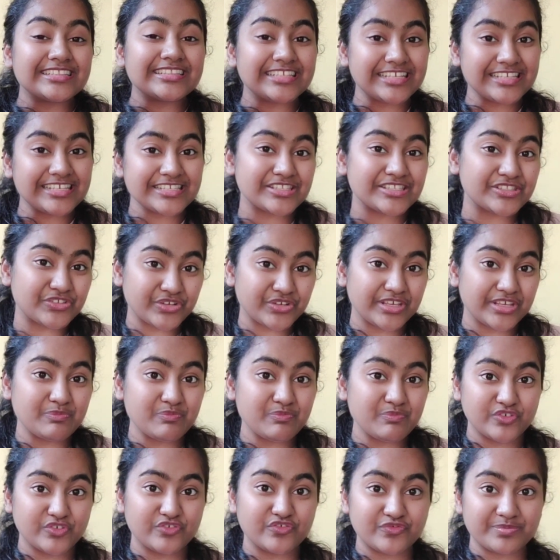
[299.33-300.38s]
These
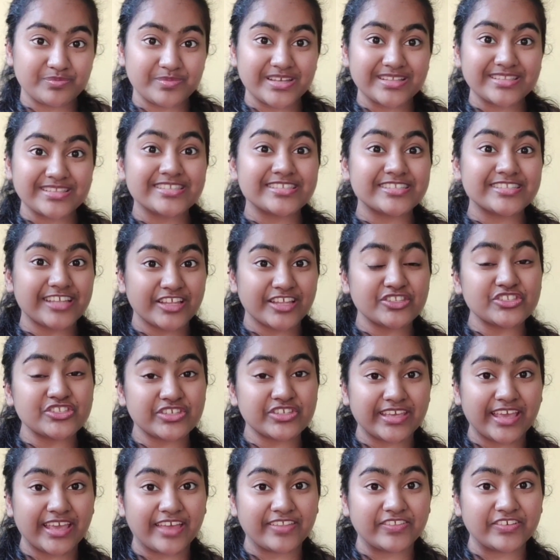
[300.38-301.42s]
three movements done
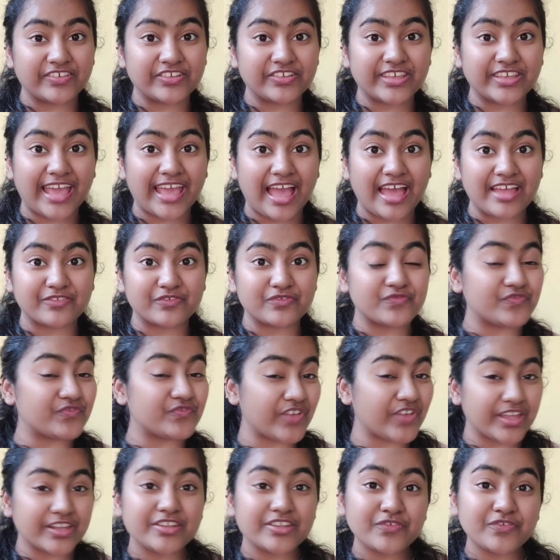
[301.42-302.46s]
together can
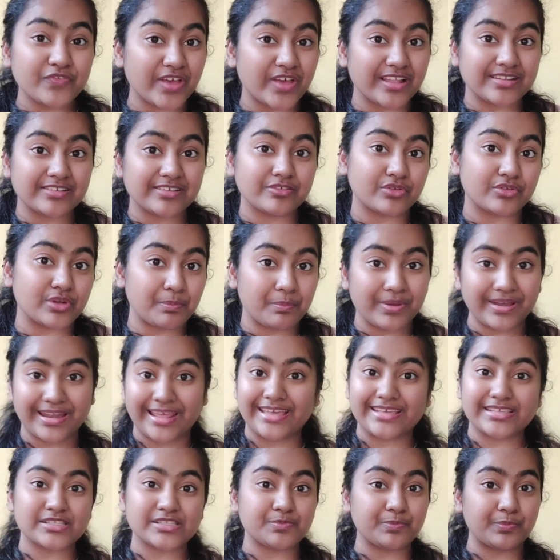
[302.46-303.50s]
very well
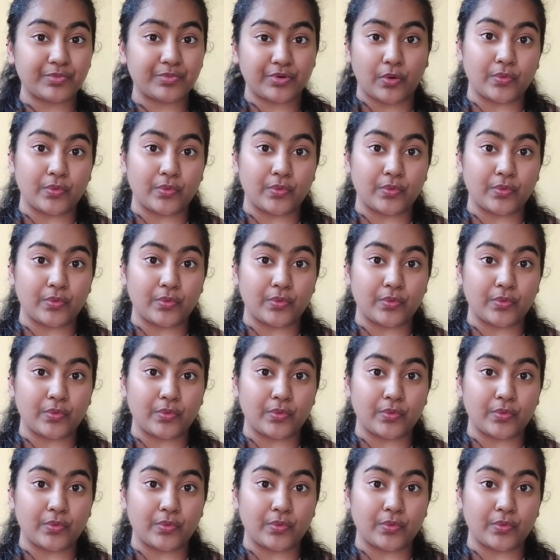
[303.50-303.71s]
replace